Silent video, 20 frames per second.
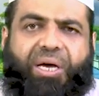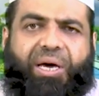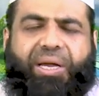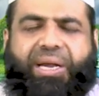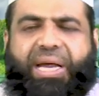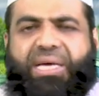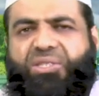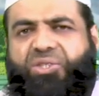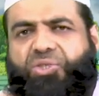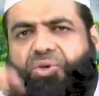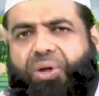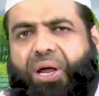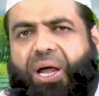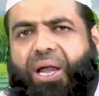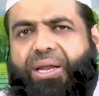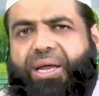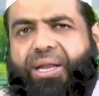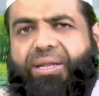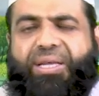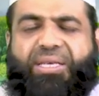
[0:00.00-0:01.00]

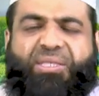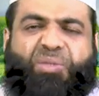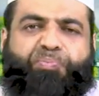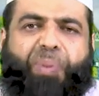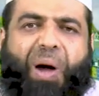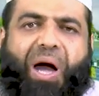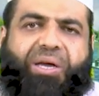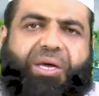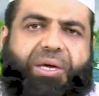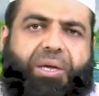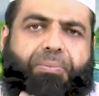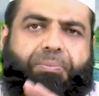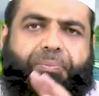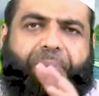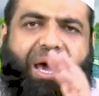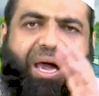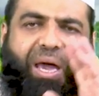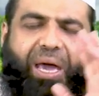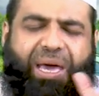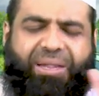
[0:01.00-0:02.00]
restaurant and this parking
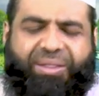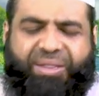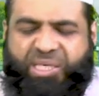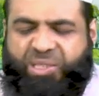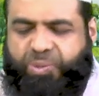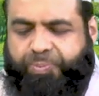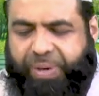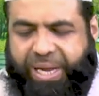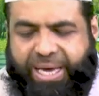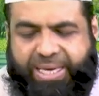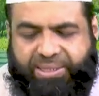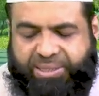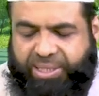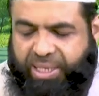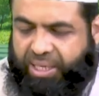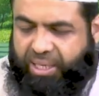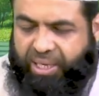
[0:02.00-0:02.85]
bay and this place.